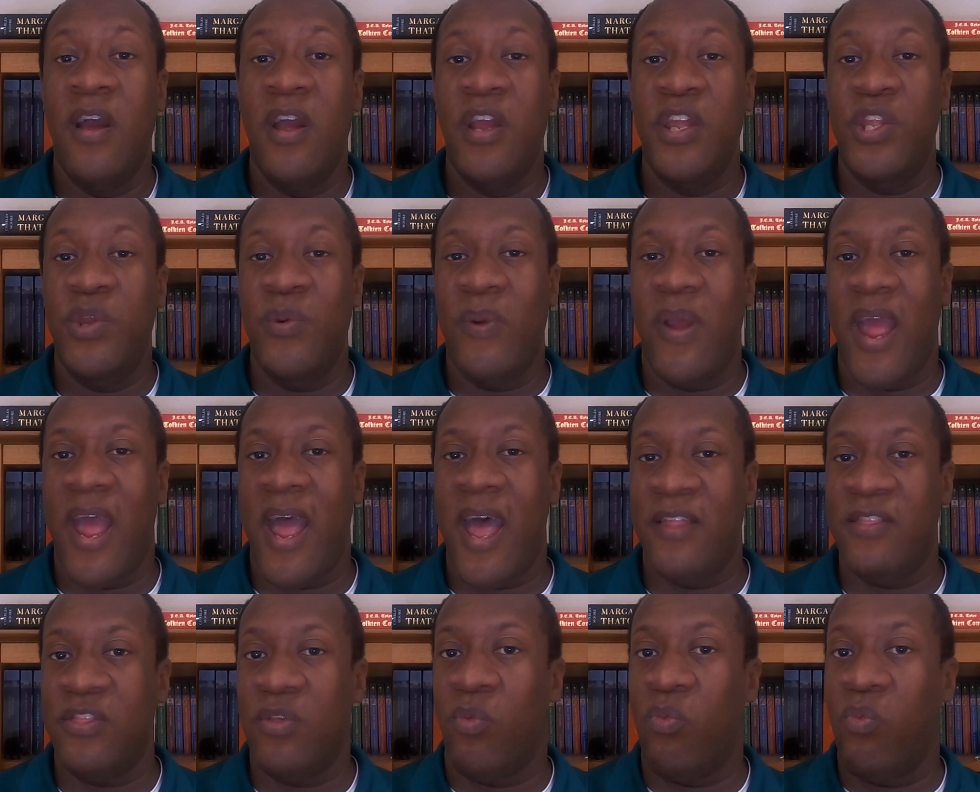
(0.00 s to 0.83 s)
You
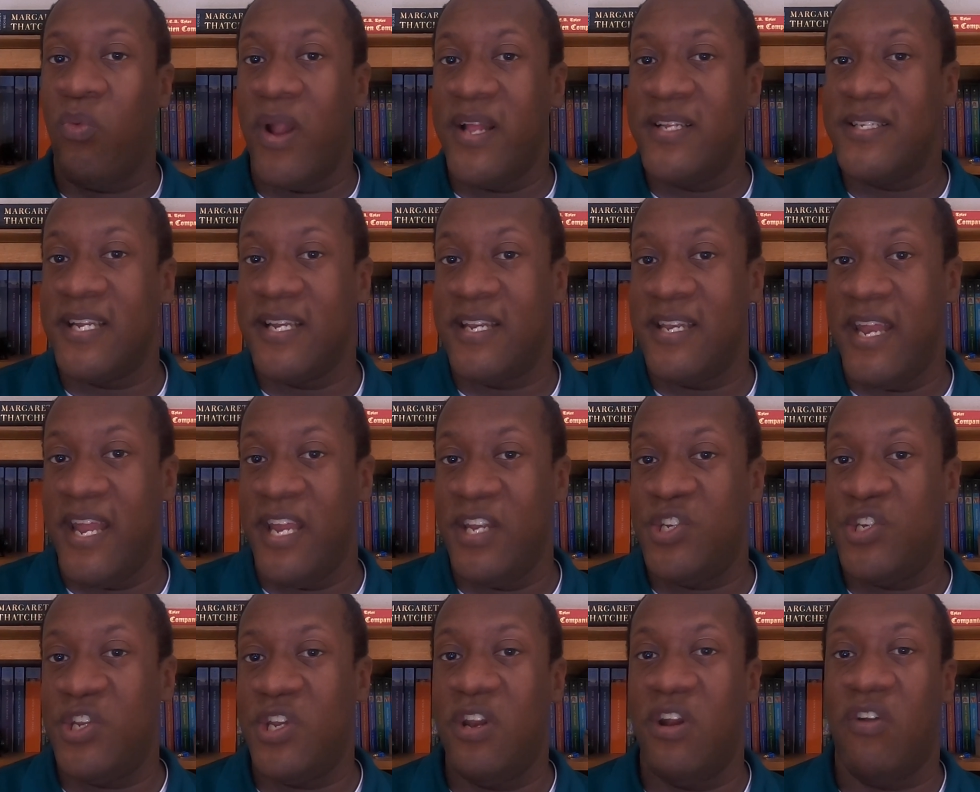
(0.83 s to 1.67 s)
had the
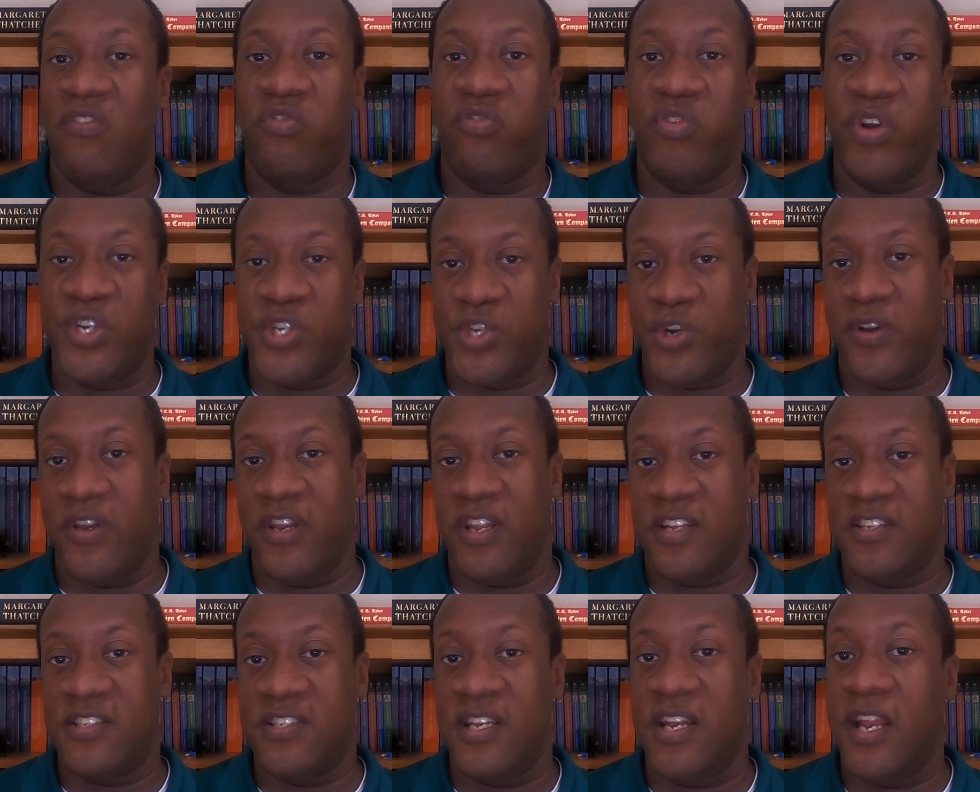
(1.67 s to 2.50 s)
resignation of Richard
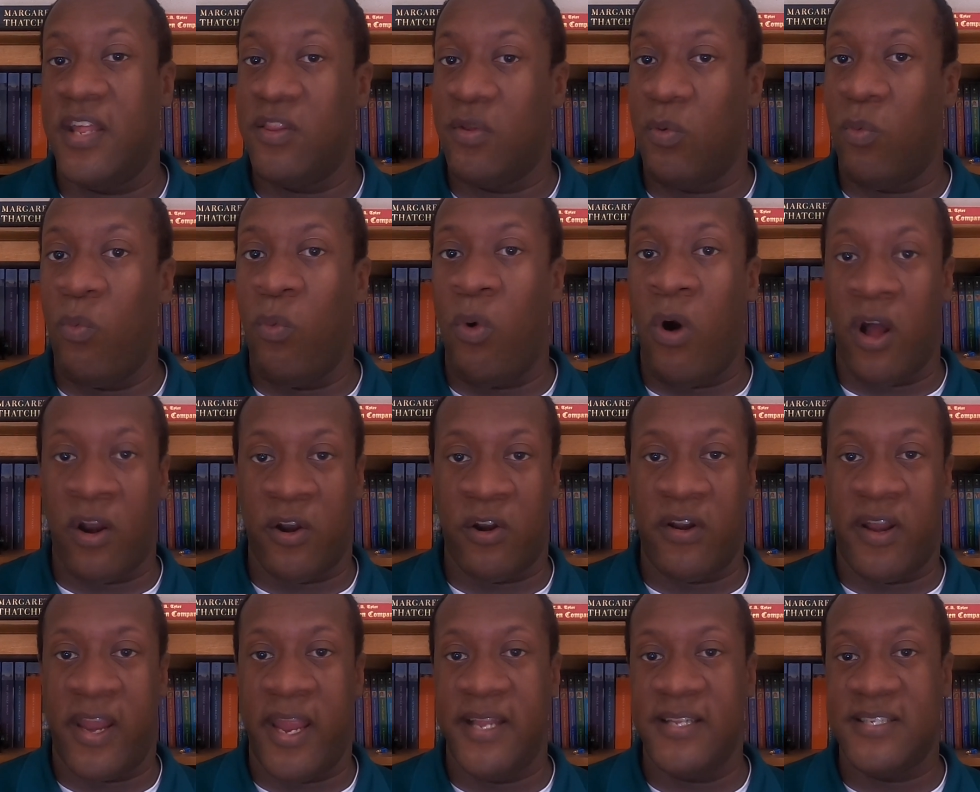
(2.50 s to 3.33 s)
Nixon and the
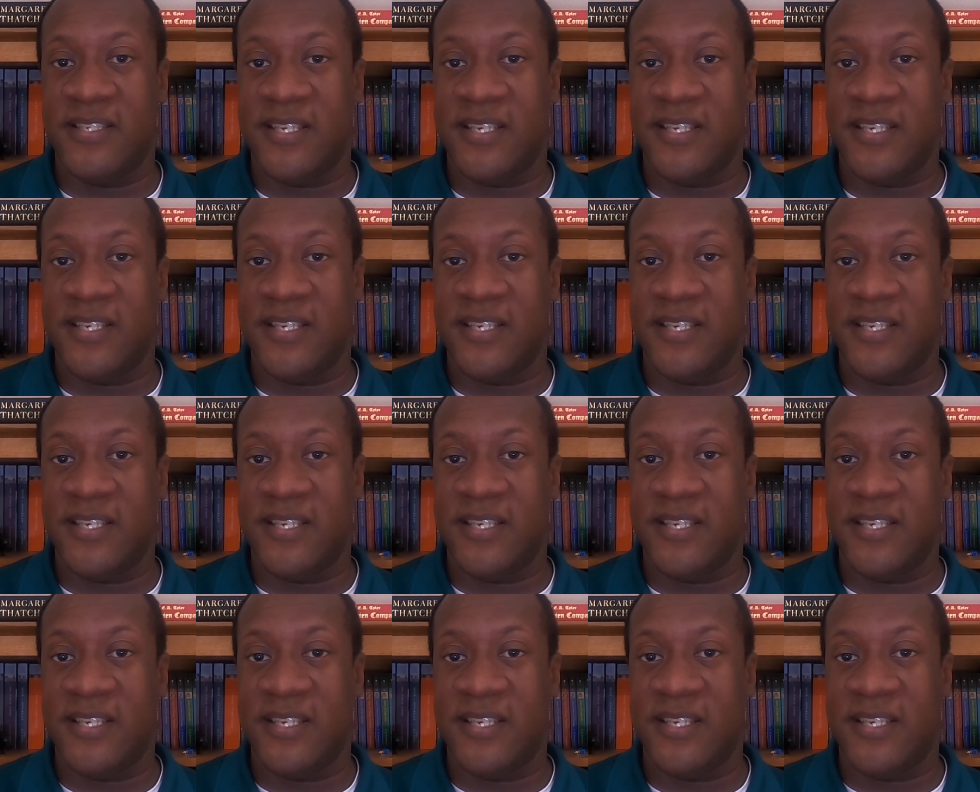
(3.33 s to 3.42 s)
Watergate